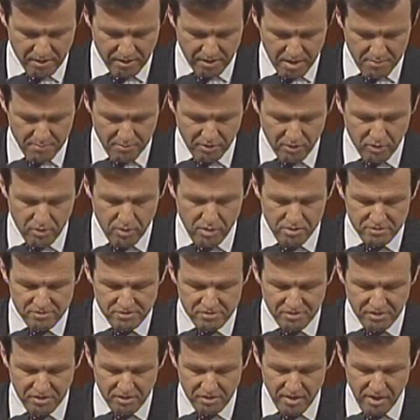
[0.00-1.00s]
I'm encouraged
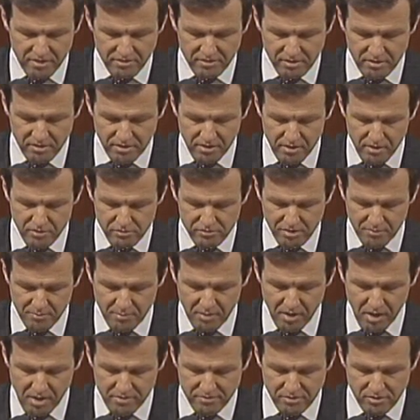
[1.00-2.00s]
that the elected leaders have
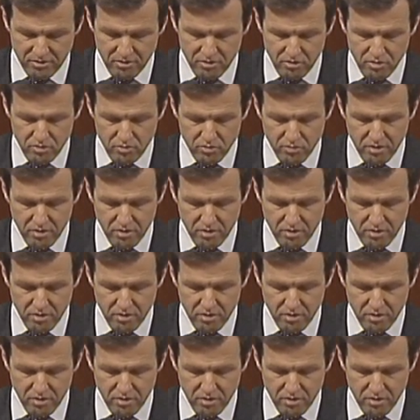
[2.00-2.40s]
begun to do